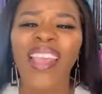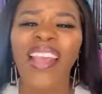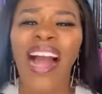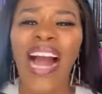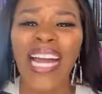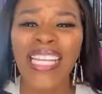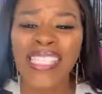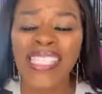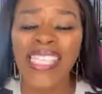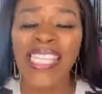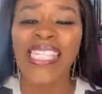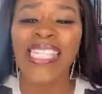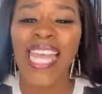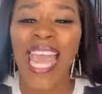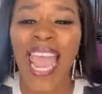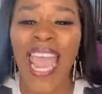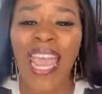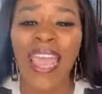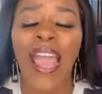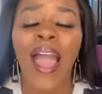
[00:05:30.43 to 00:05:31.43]
on
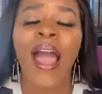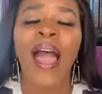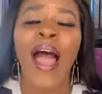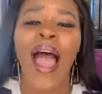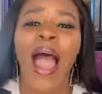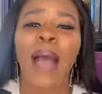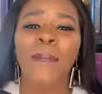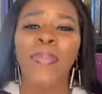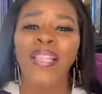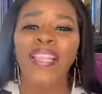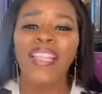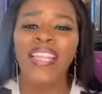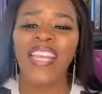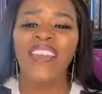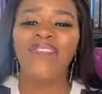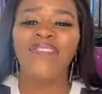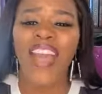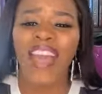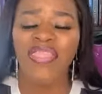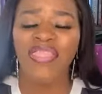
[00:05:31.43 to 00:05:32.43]
today. I
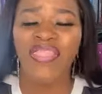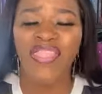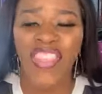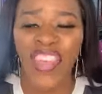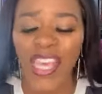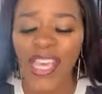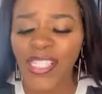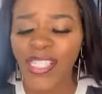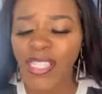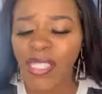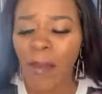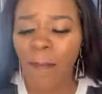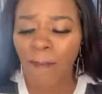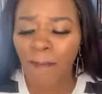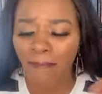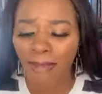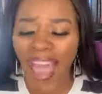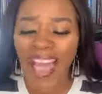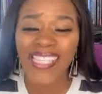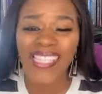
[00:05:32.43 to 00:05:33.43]
believe that this
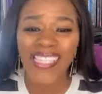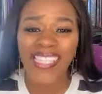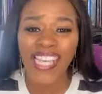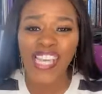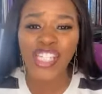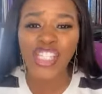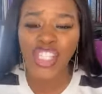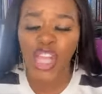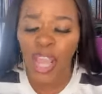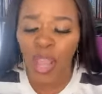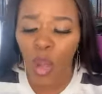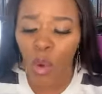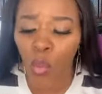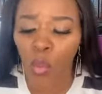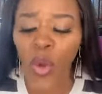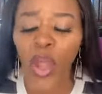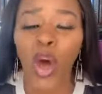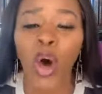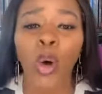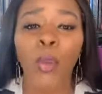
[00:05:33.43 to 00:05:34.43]
message
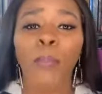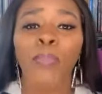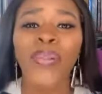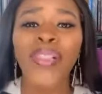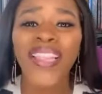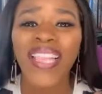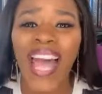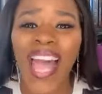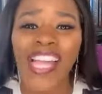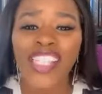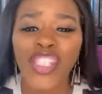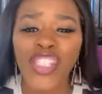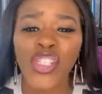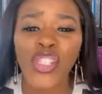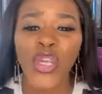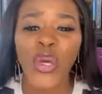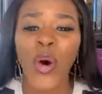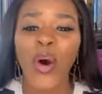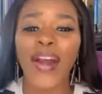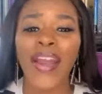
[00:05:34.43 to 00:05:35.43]
will bless
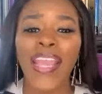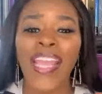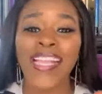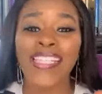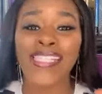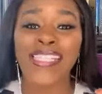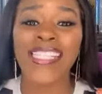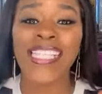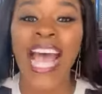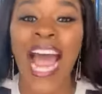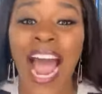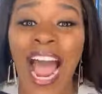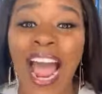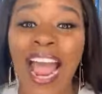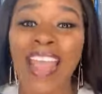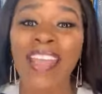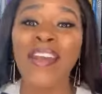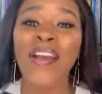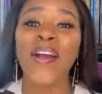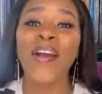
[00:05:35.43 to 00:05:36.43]
your
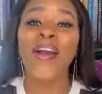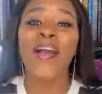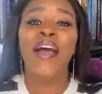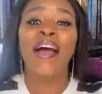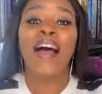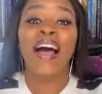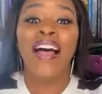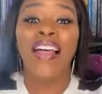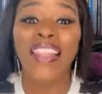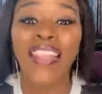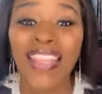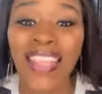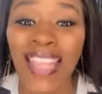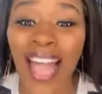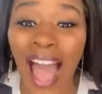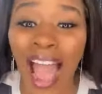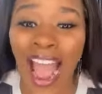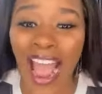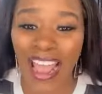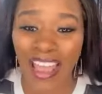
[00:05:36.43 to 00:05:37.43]
entire
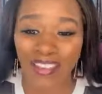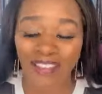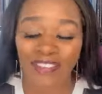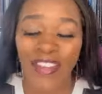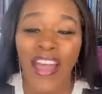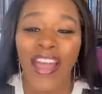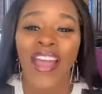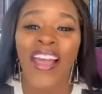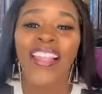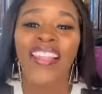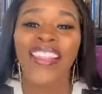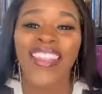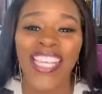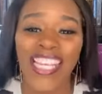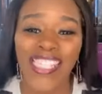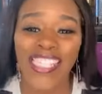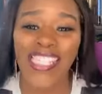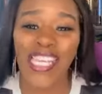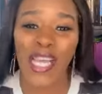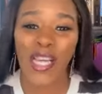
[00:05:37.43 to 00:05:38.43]
life.
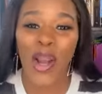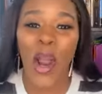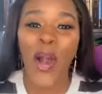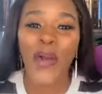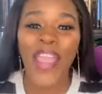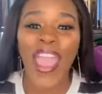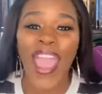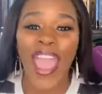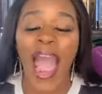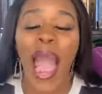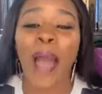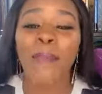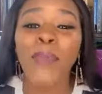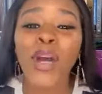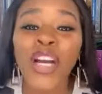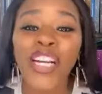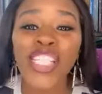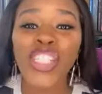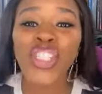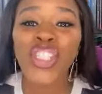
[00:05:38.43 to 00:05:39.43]
Listen, okay, I'm
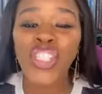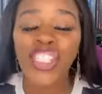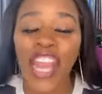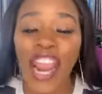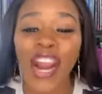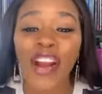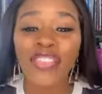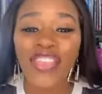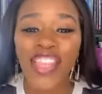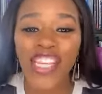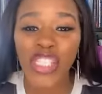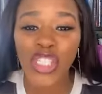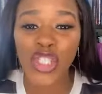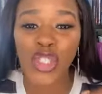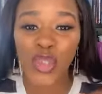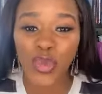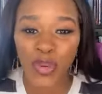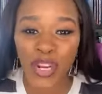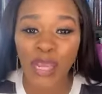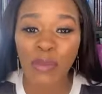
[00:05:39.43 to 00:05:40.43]
going to share this
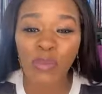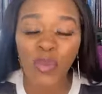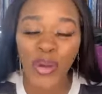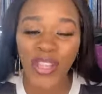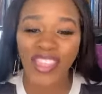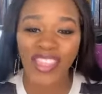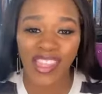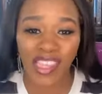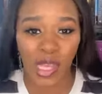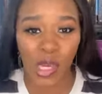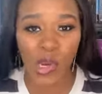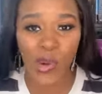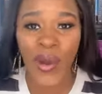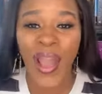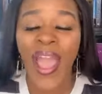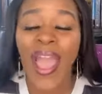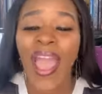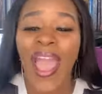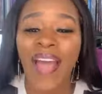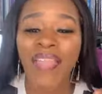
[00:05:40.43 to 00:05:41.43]
dream with you
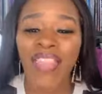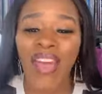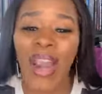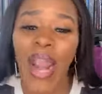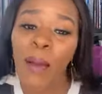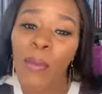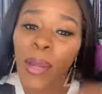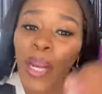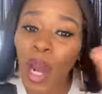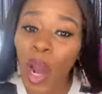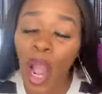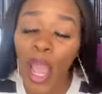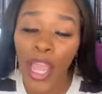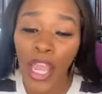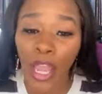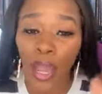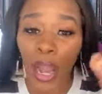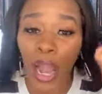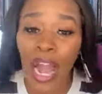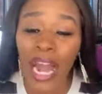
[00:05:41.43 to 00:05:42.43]
and then I'm going
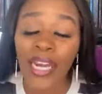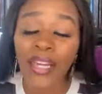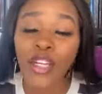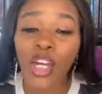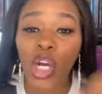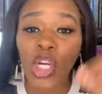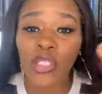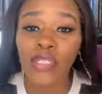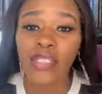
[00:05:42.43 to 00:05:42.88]
to un-